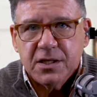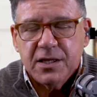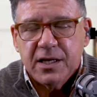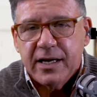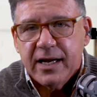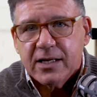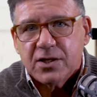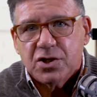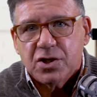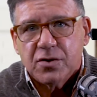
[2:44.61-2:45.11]
and the
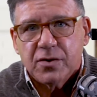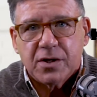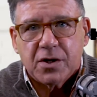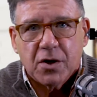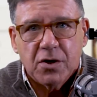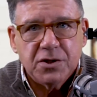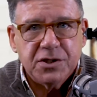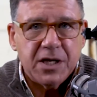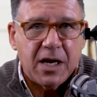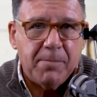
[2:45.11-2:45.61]
next year it
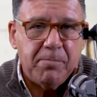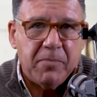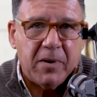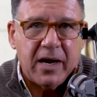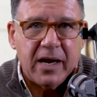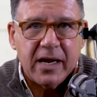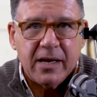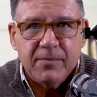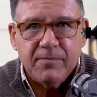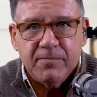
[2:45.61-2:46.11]
goes up
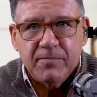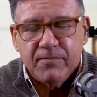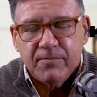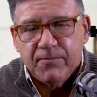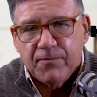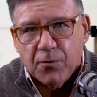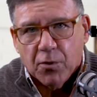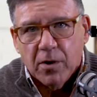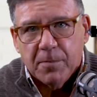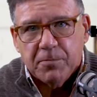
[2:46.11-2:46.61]
by
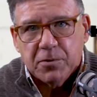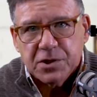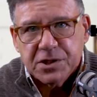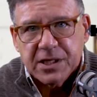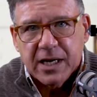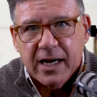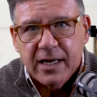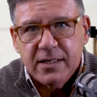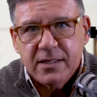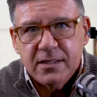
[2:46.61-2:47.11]

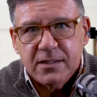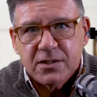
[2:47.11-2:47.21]
4%.